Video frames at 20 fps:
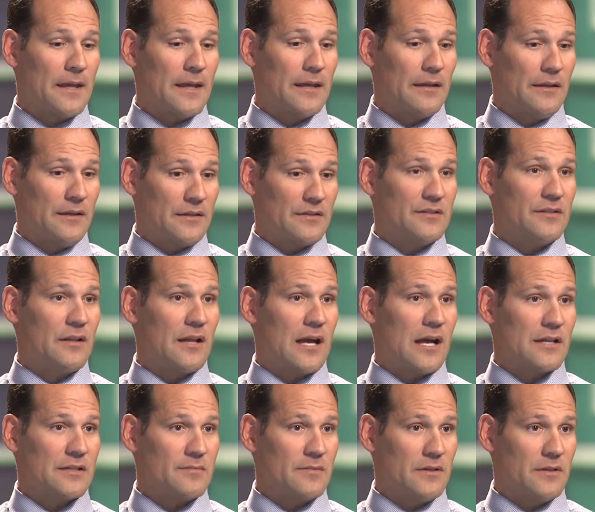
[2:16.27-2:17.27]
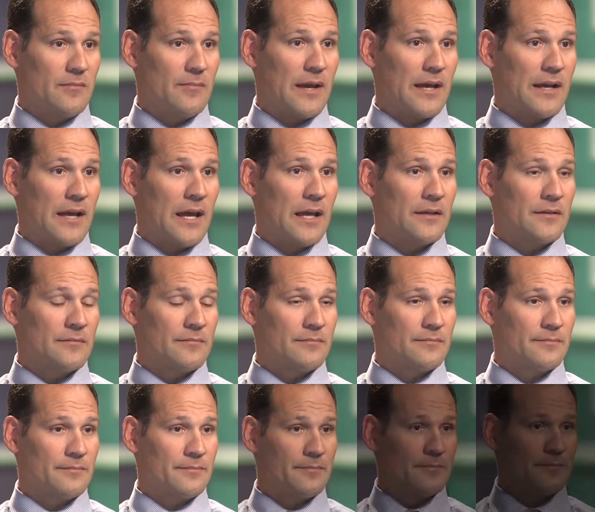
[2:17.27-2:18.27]
at Lenox Hill Hospital in Manhattan.
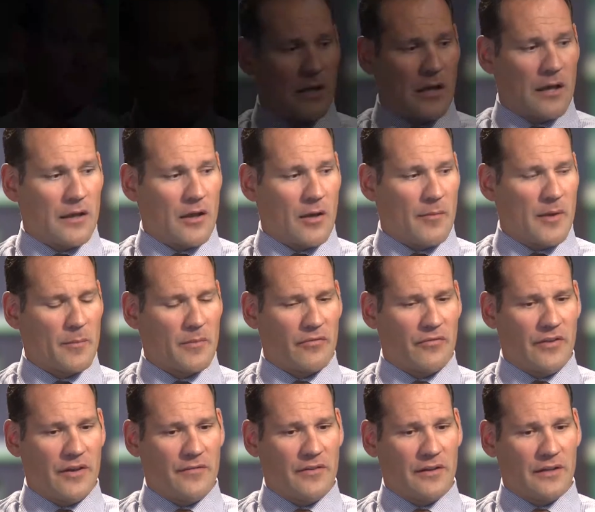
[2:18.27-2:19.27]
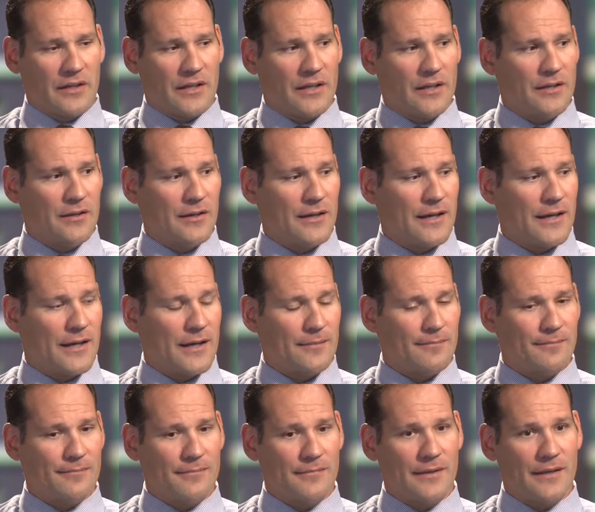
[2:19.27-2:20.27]
I remember vividly
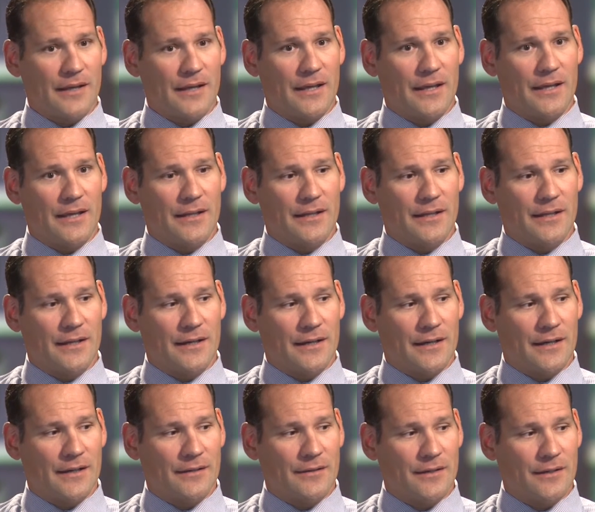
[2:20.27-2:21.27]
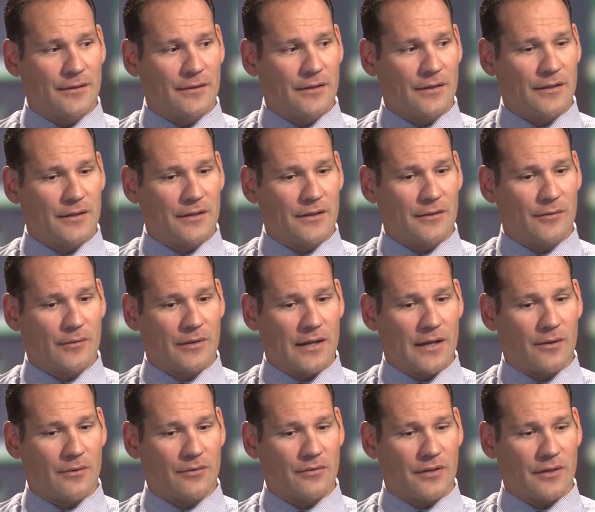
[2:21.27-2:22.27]
when
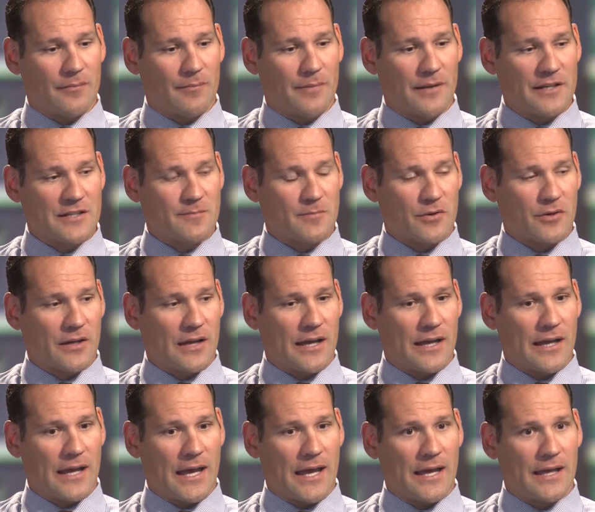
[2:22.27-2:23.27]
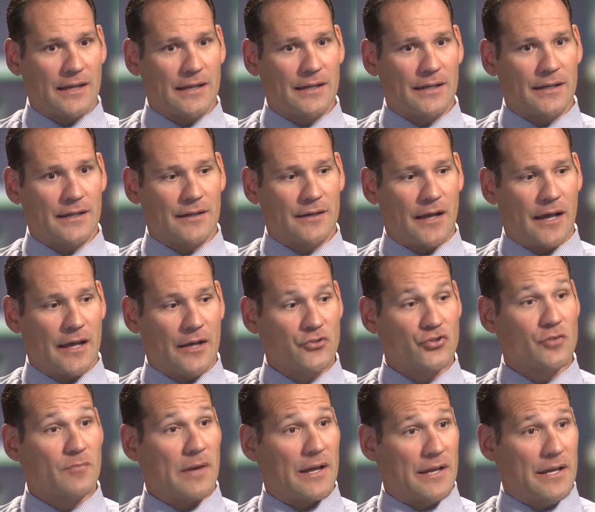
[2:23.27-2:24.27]
I was at Pittsburgh, I
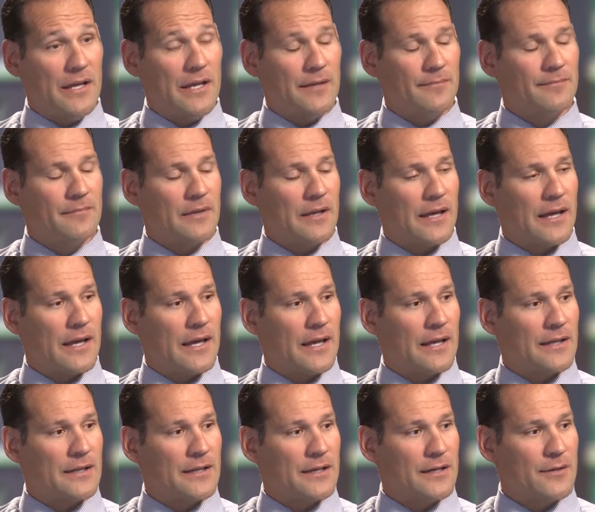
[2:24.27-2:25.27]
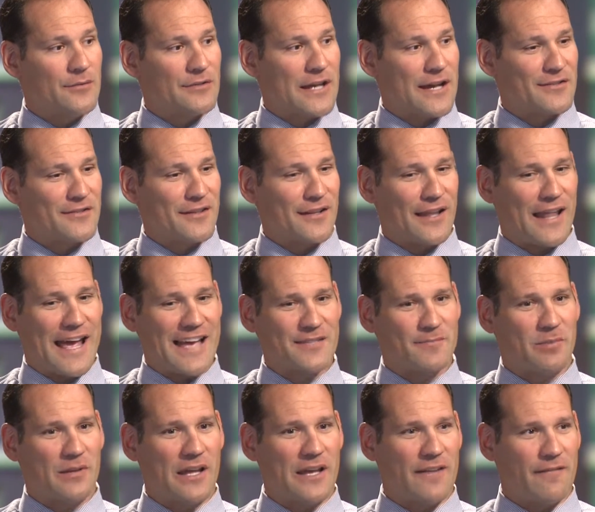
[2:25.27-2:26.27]
injured my knee, and it was actually the
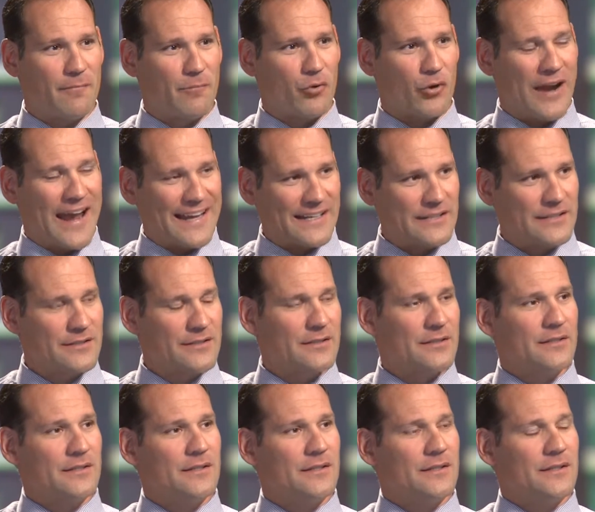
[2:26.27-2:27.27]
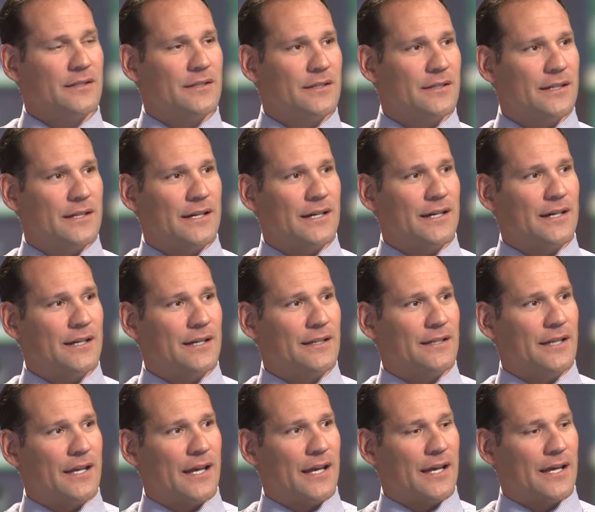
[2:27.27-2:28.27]
last play of practice,
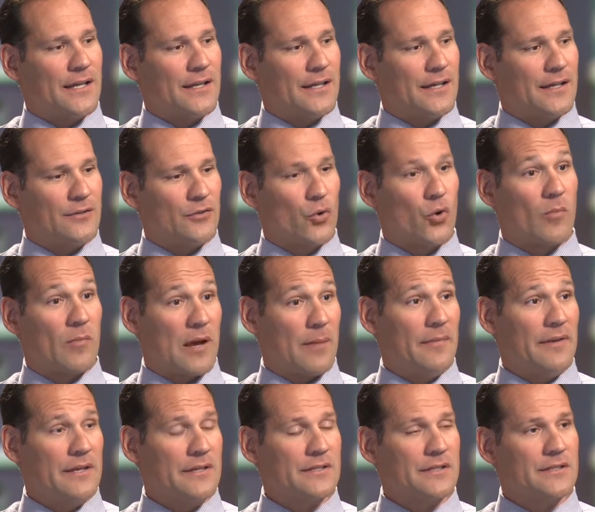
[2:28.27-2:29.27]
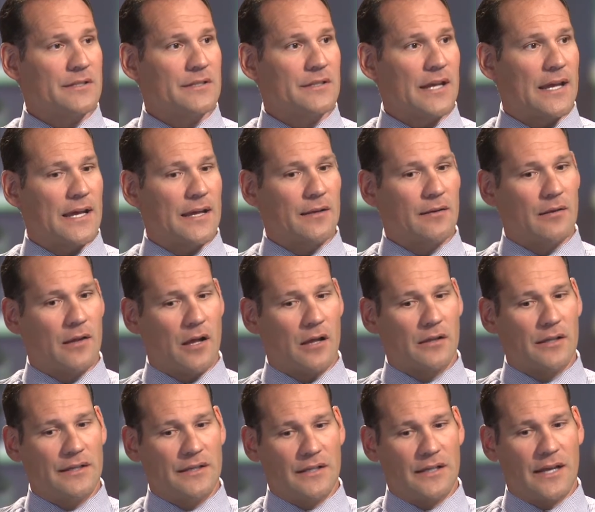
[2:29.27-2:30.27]
and tore my meniscus. And
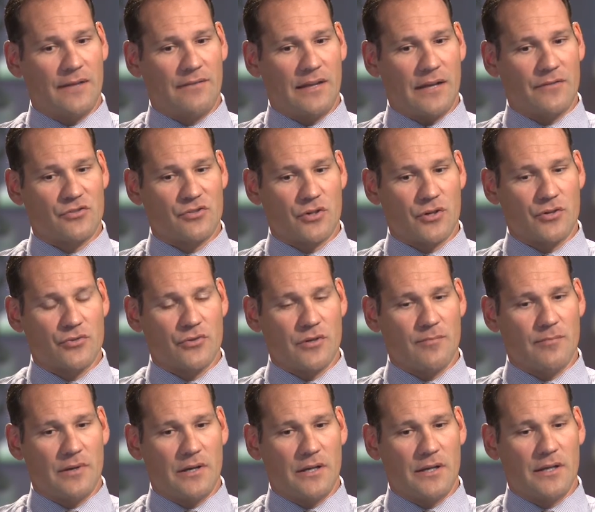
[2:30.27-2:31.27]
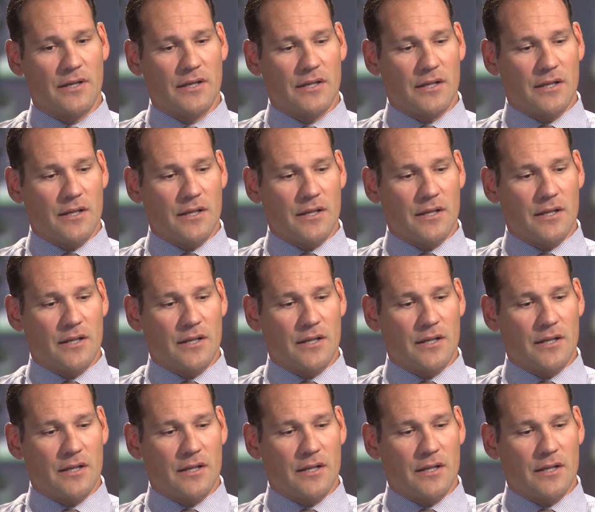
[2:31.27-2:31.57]
luckily didn't have to have surgery, but